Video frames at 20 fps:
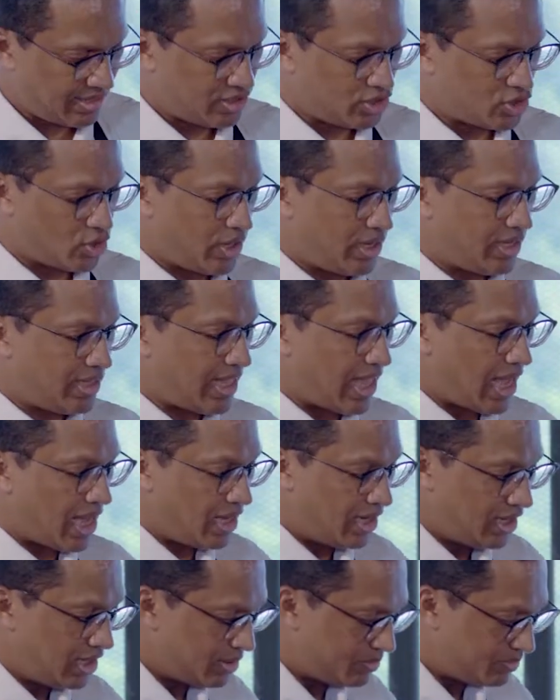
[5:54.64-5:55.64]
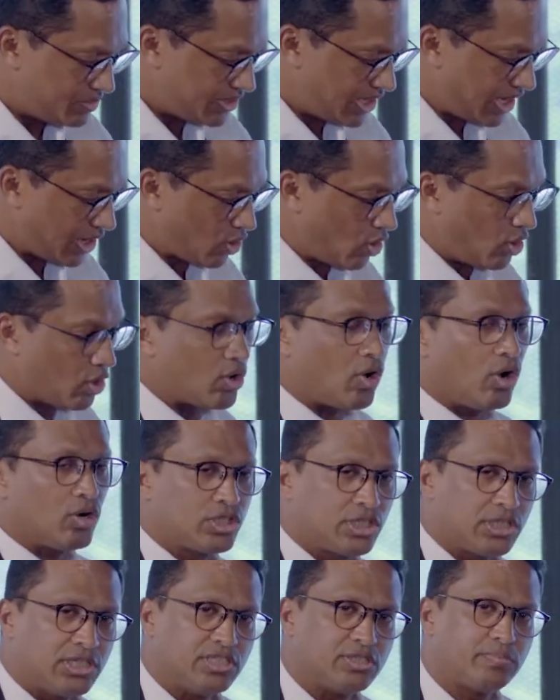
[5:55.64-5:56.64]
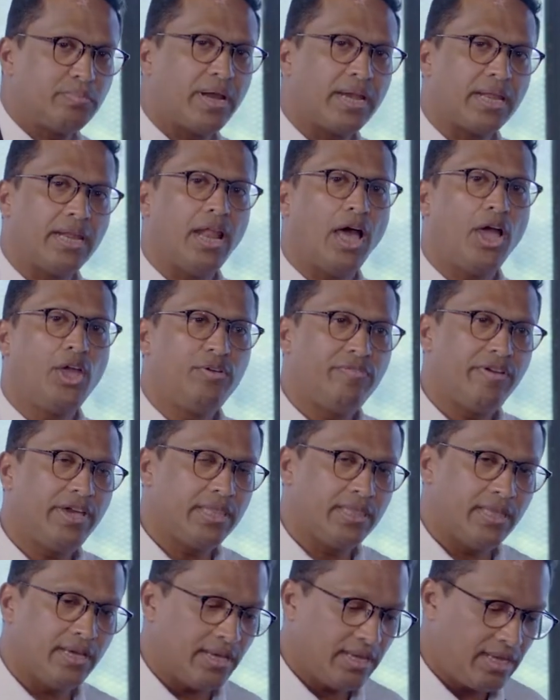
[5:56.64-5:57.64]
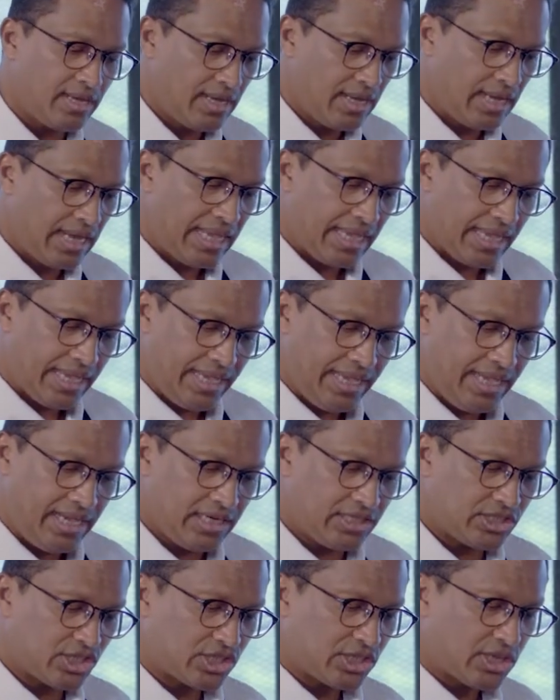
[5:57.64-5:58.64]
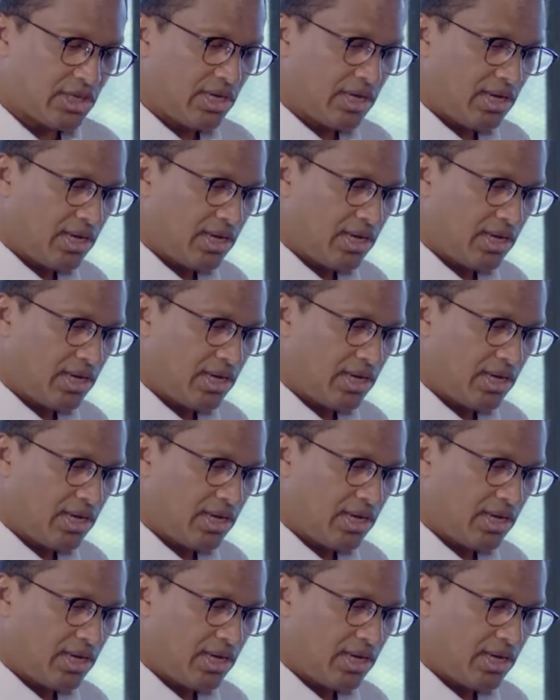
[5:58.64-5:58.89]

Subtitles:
enjoyed their herbs, their concoctions. But in Ayurveda, each